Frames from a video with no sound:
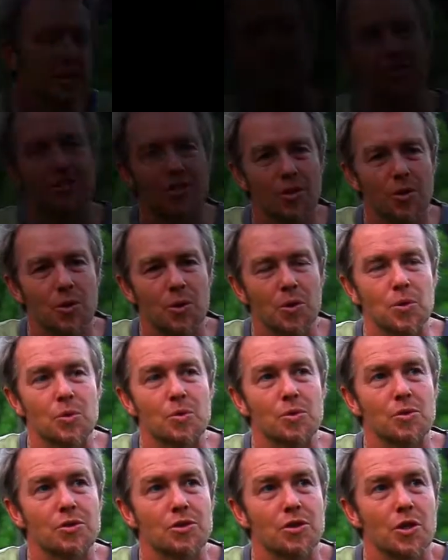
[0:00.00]
So
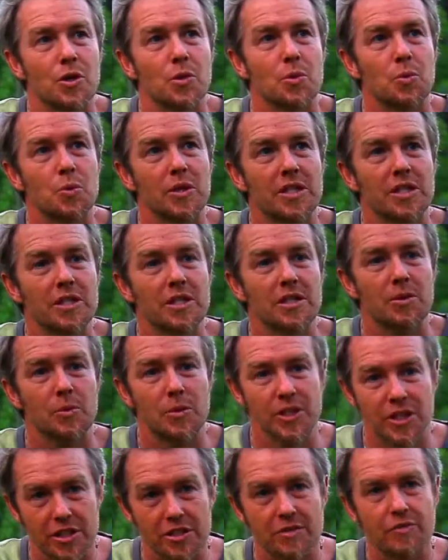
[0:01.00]

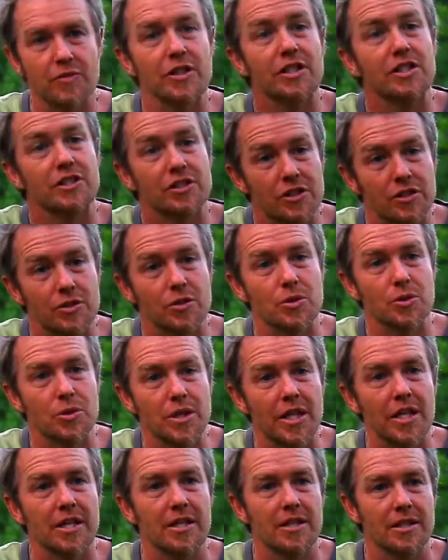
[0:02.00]
we just finished the
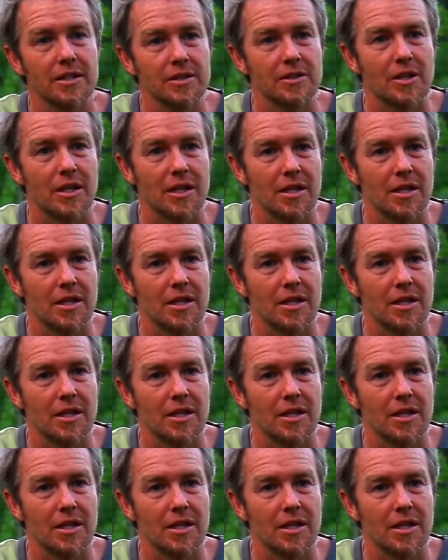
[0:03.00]
2-day